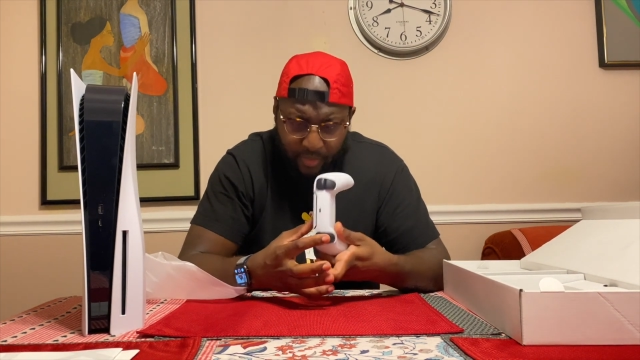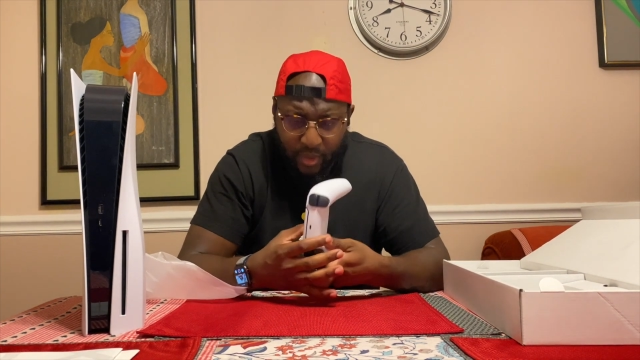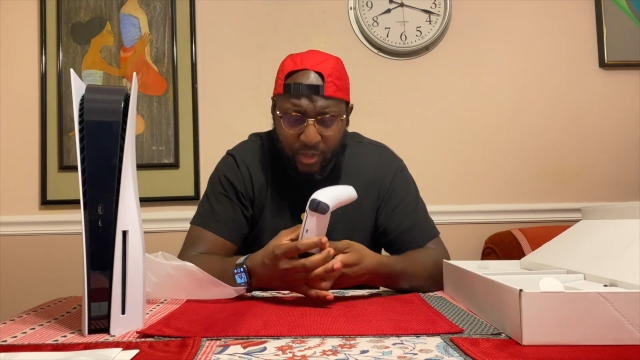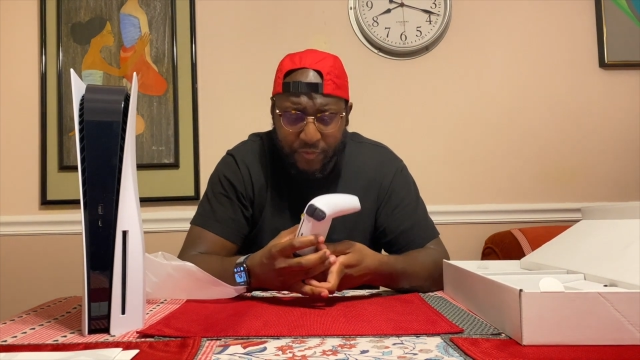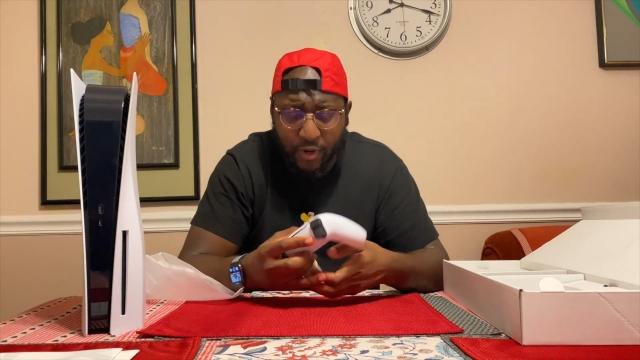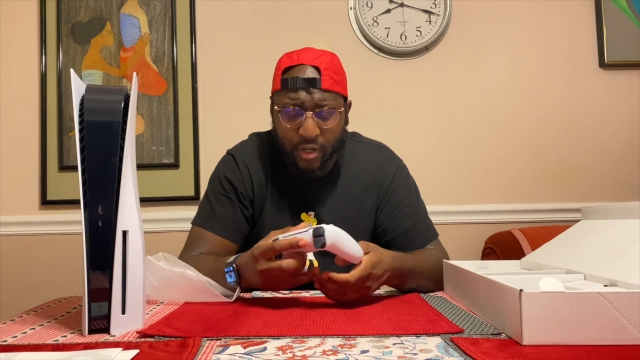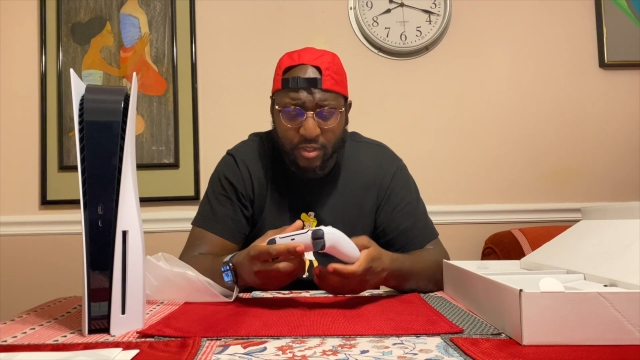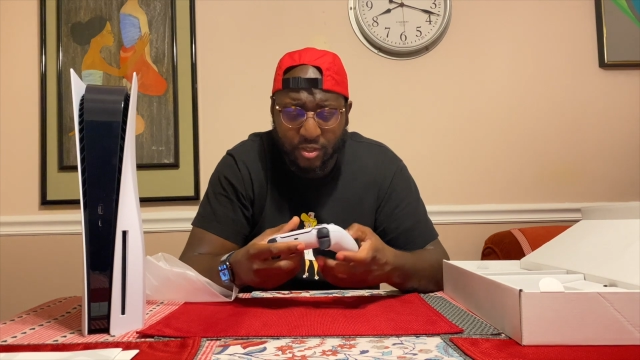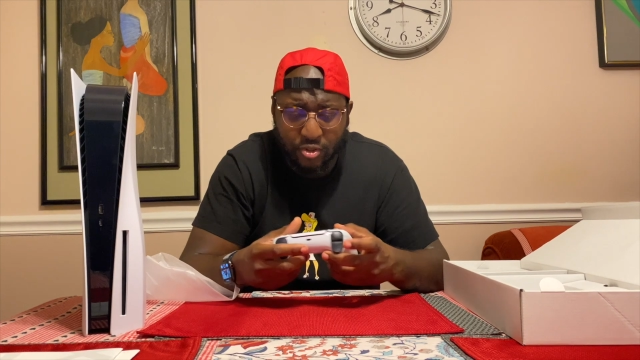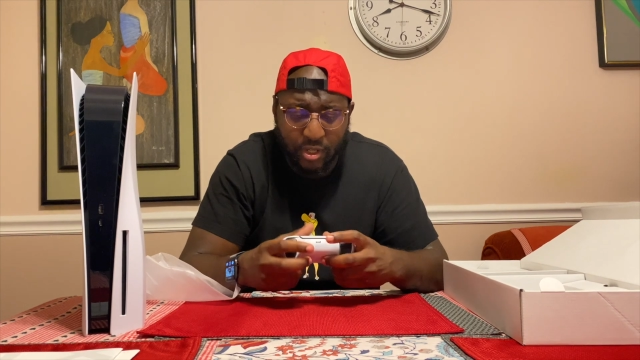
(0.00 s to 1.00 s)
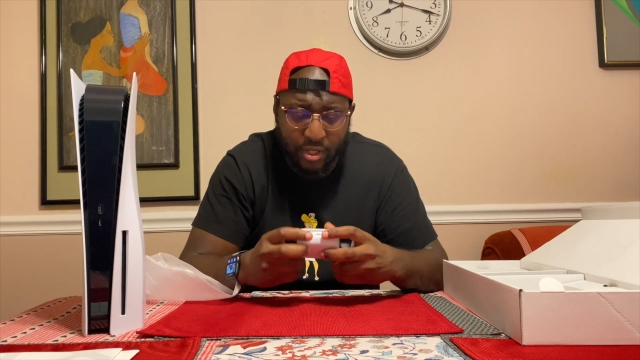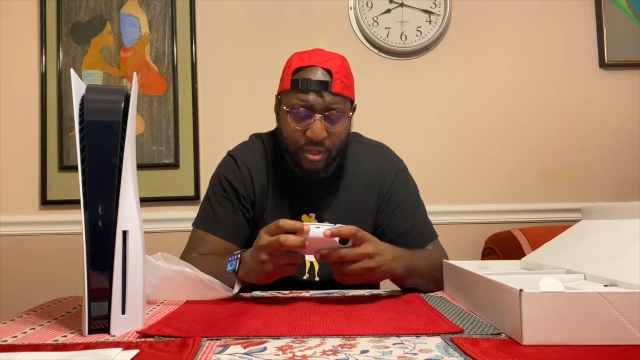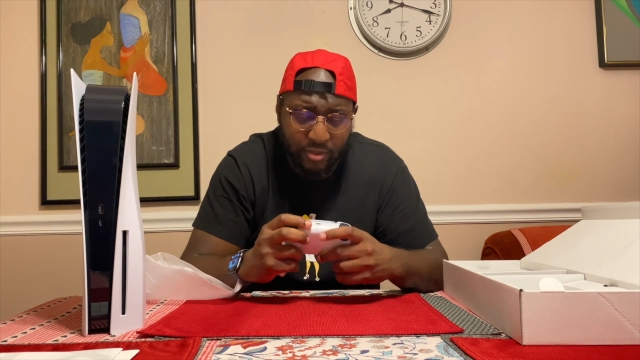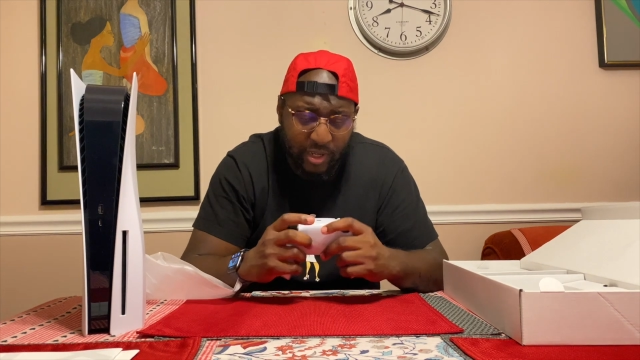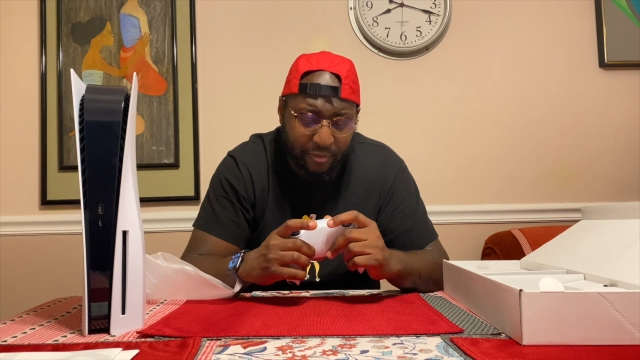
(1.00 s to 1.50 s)
As far as the
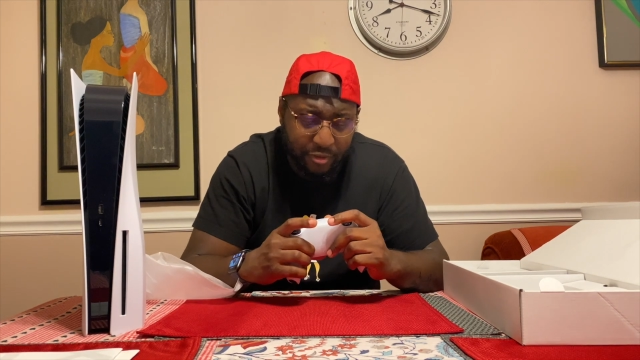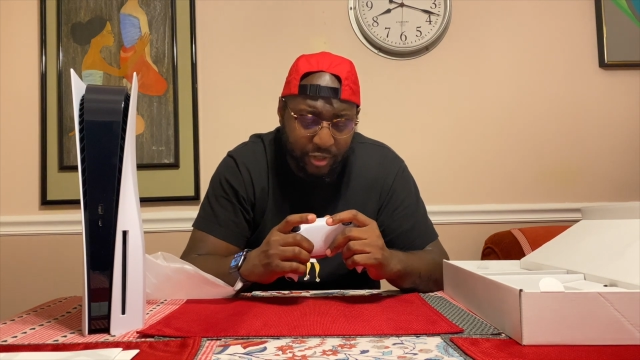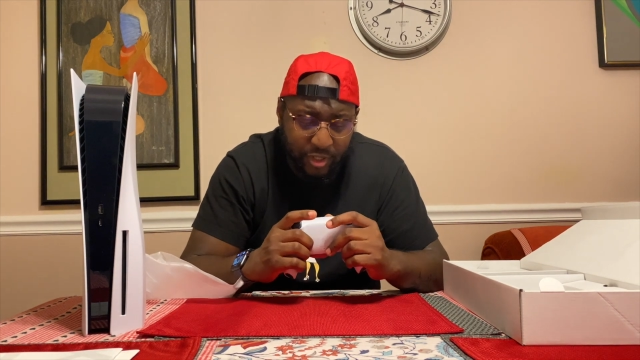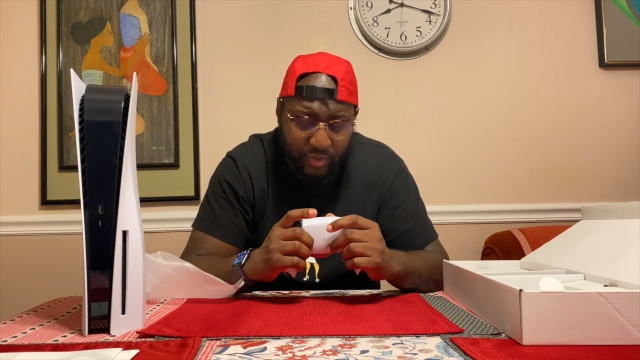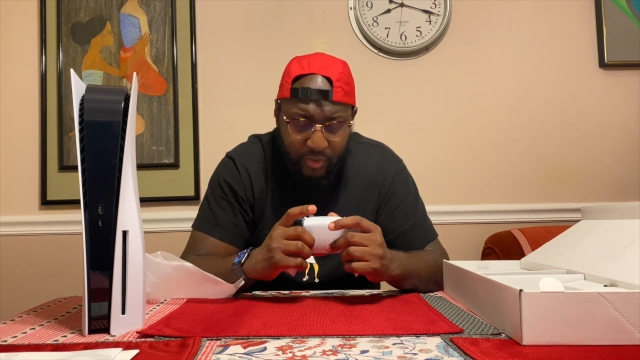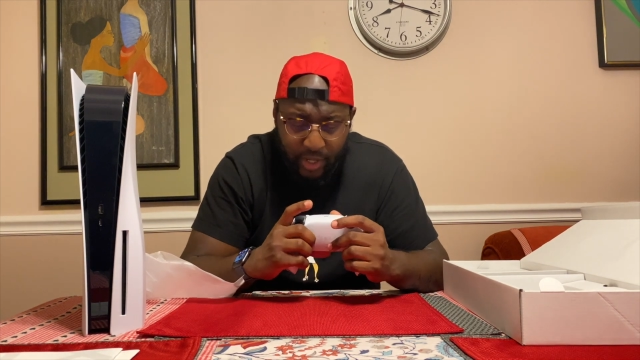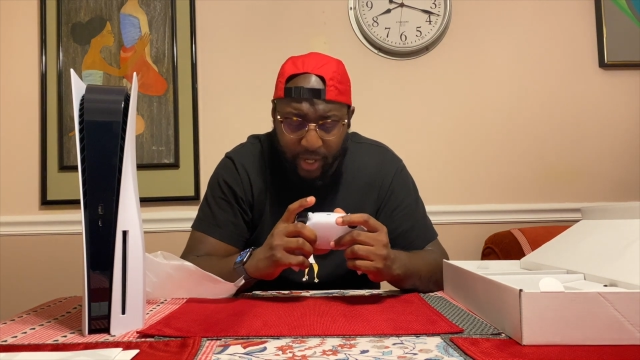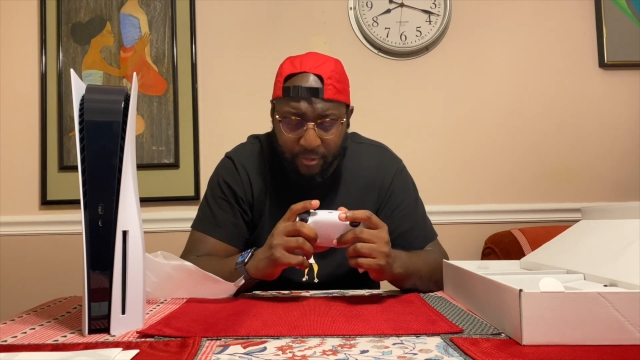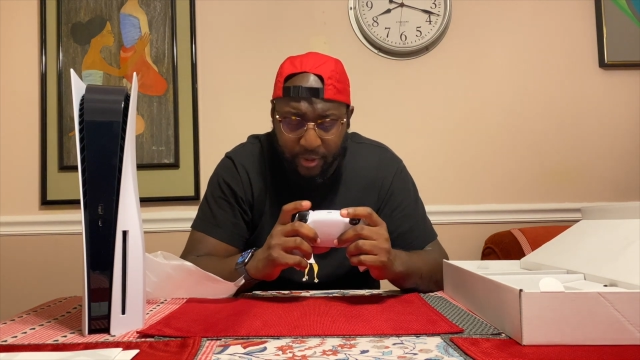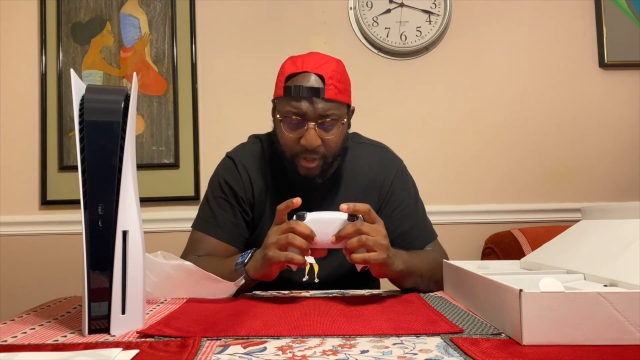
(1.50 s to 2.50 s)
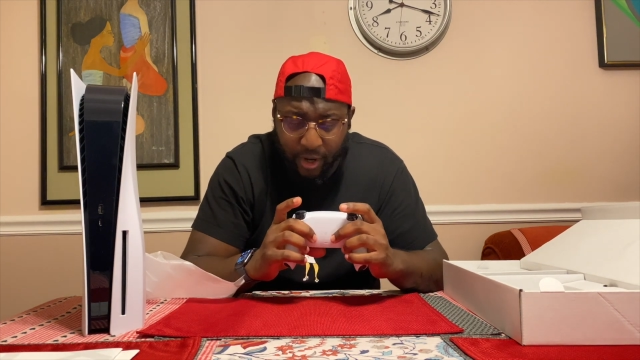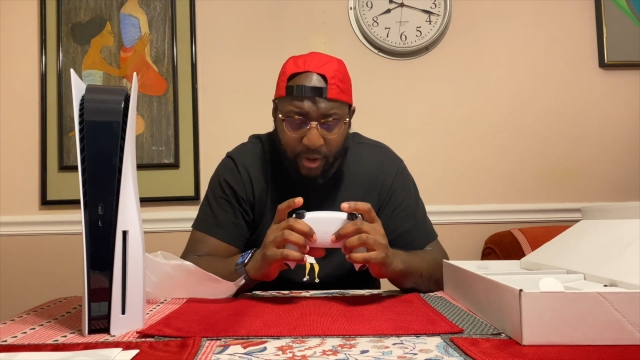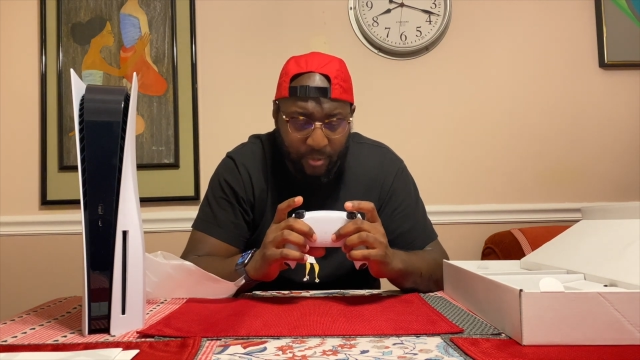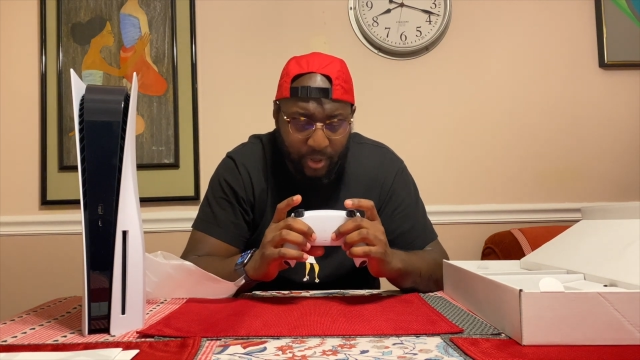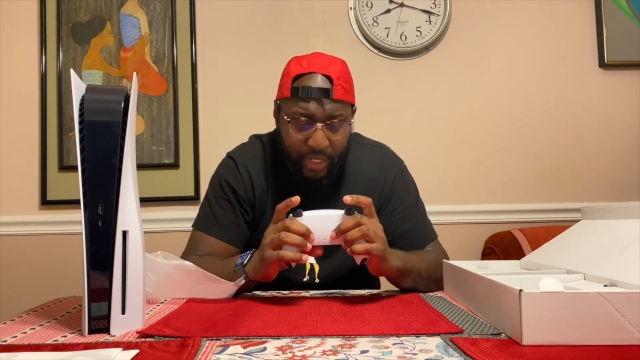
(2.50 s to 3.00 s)
triggers, you have a traditional L1,
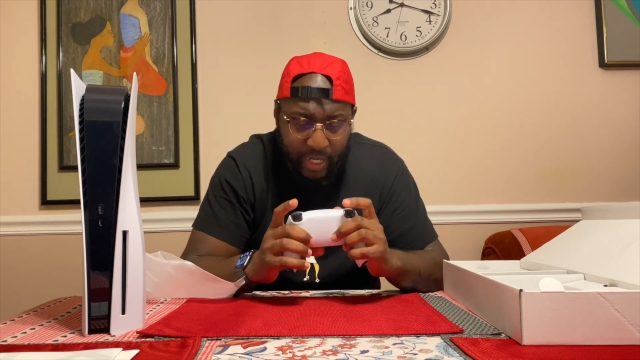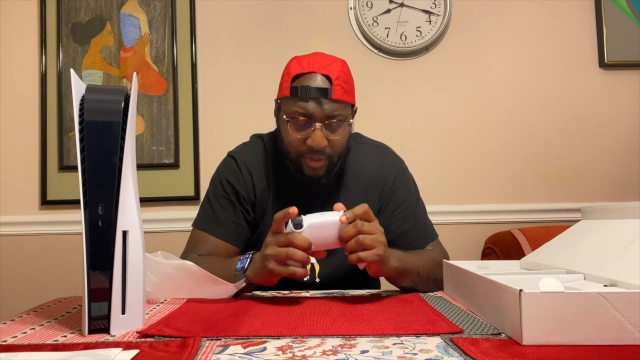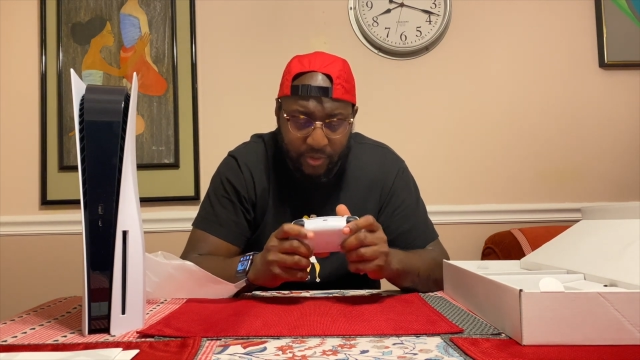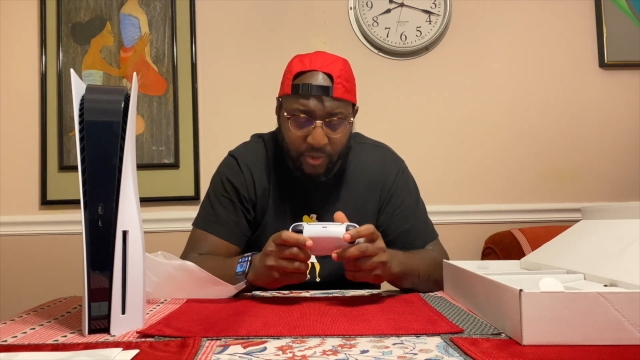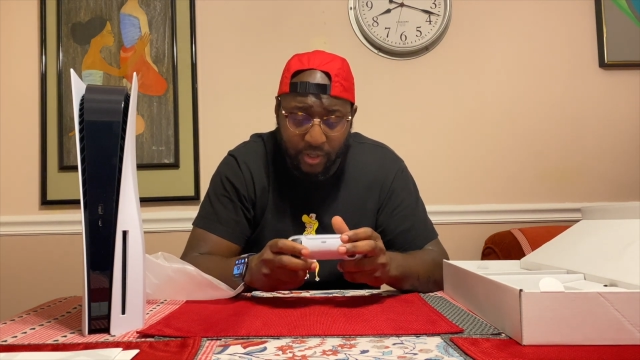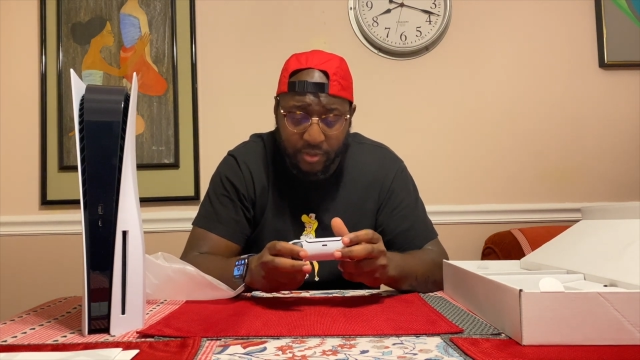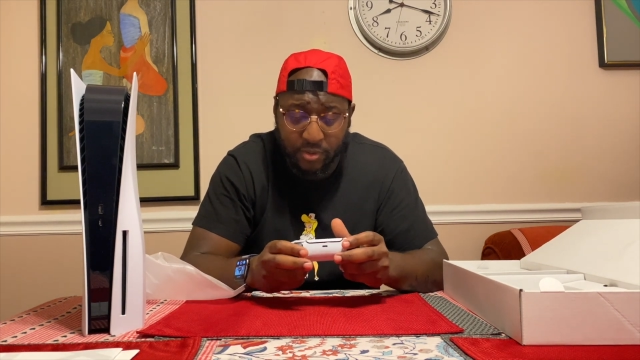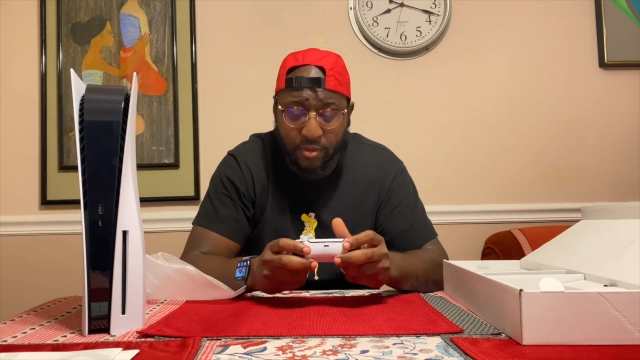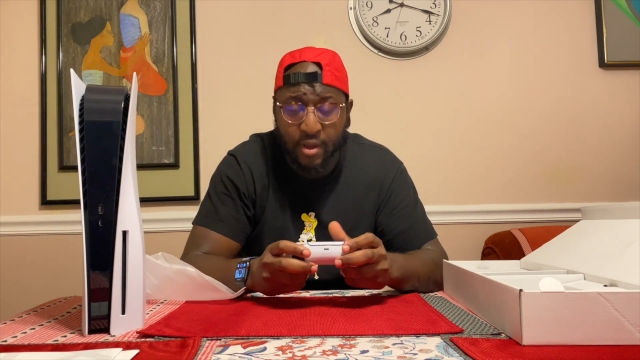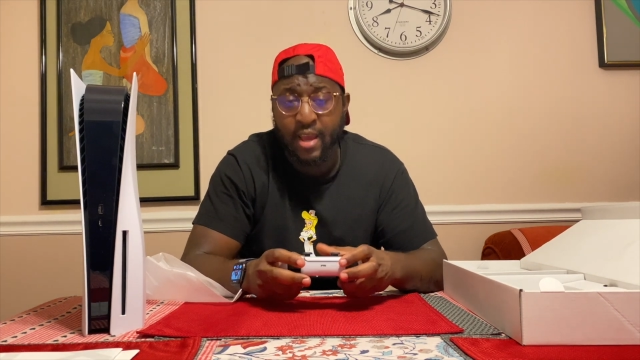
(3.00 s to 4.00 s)
R1, L2, R2.